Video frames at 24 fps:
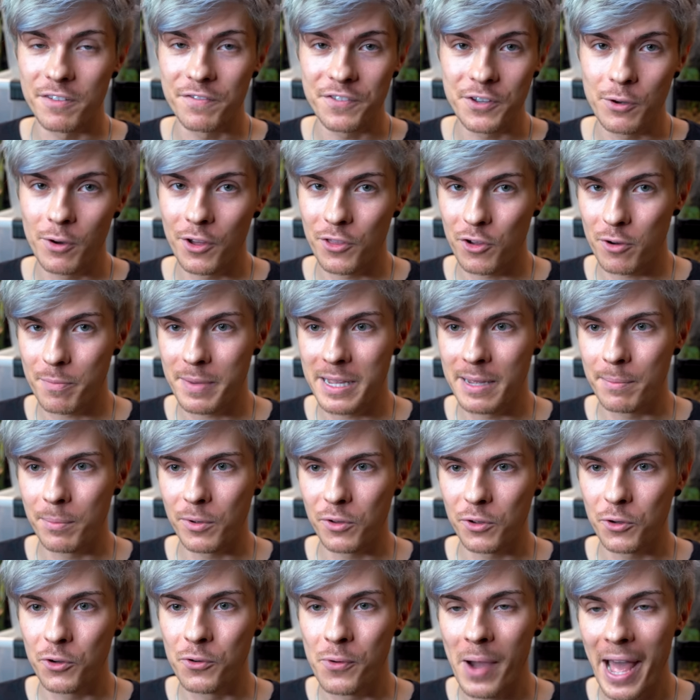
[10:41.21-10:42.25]
a few other
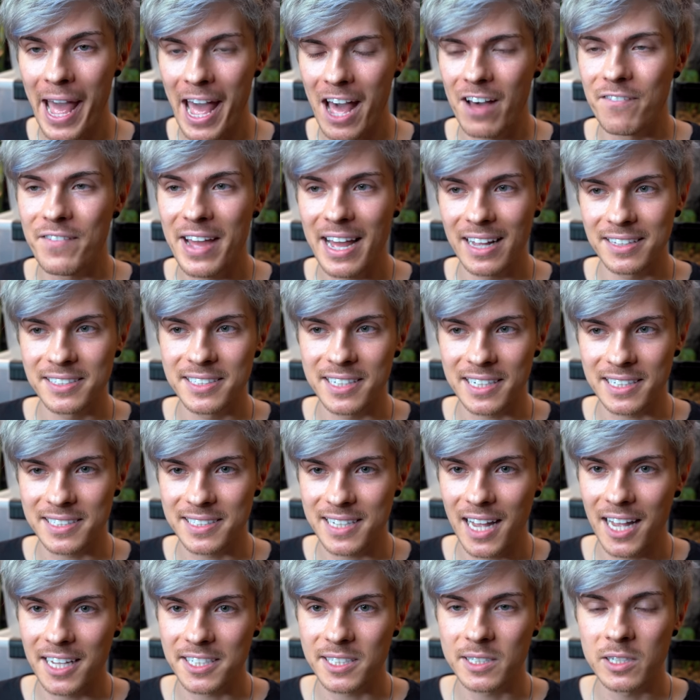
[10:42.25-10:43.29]
people who have had
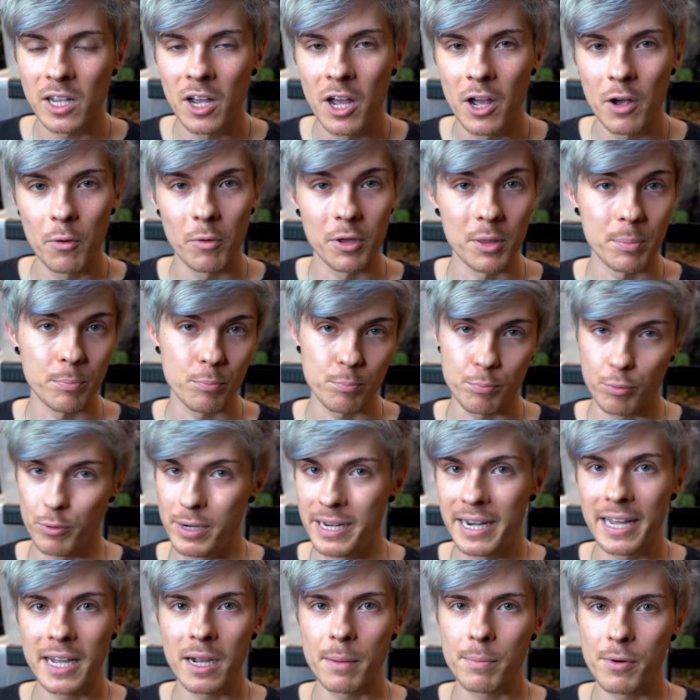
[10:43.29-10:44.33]
success with
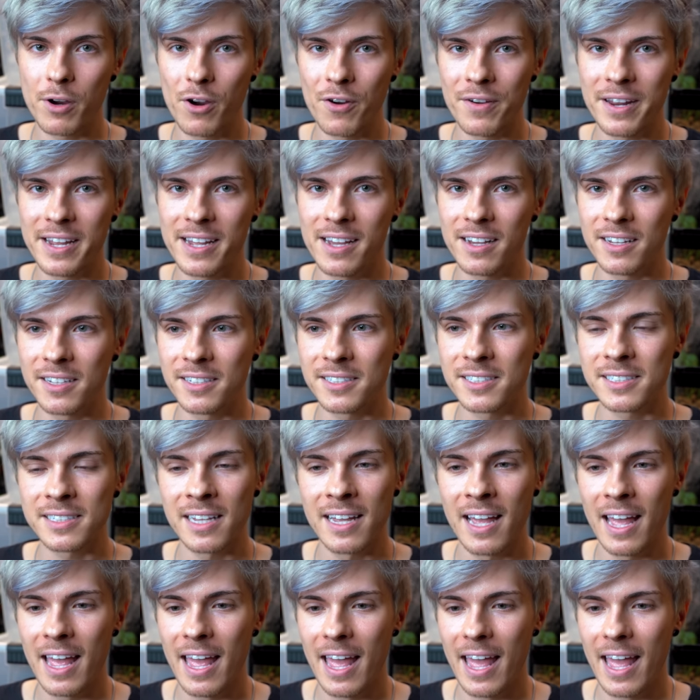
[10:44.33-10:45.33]
breeding abronias,